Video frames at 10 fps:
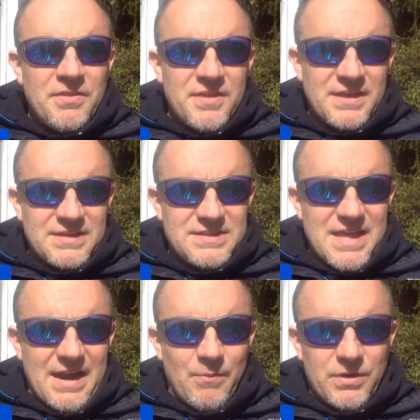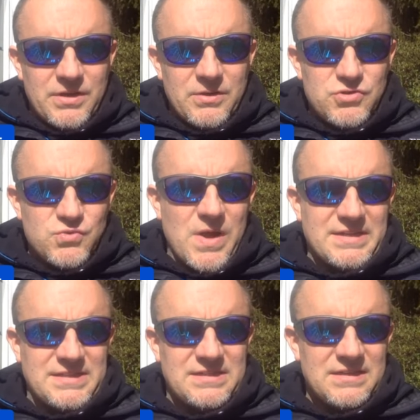things that I wanted to
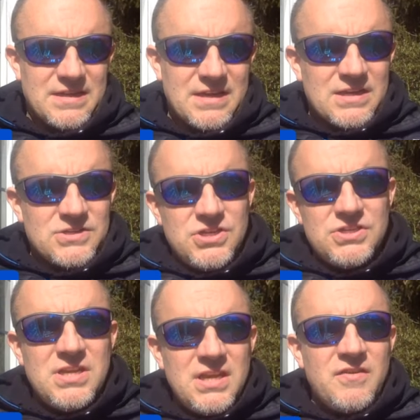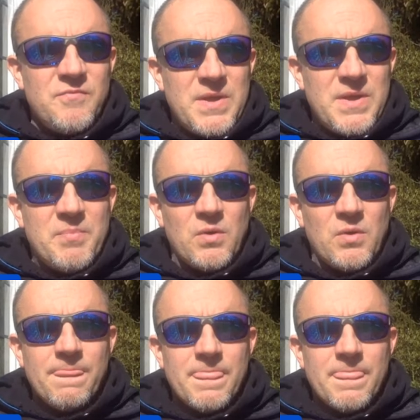address just to give
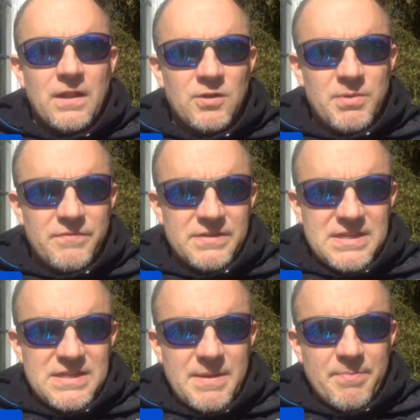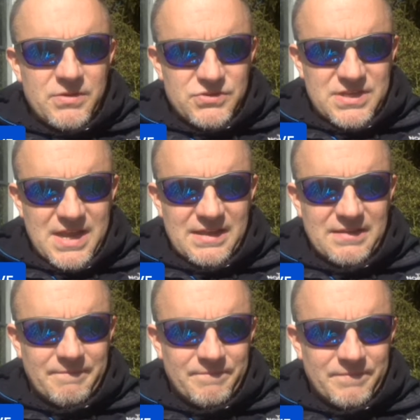people a little bit of a deeper
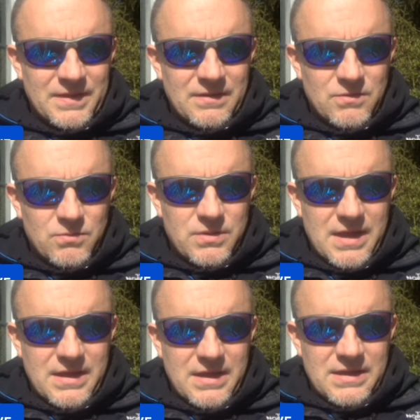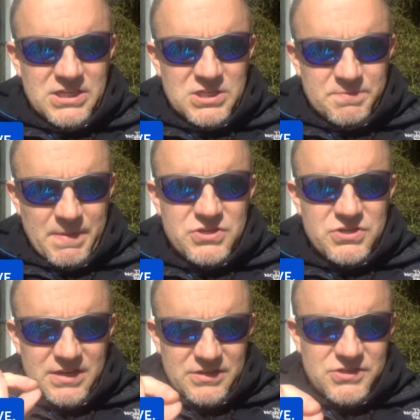understanding, okay,
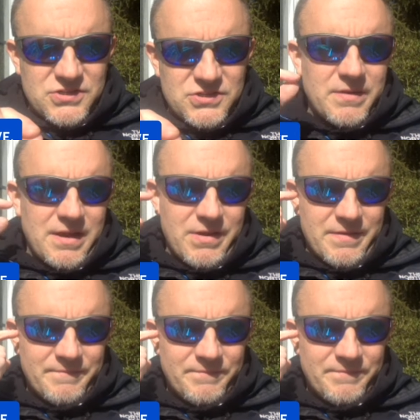especially in a certain area,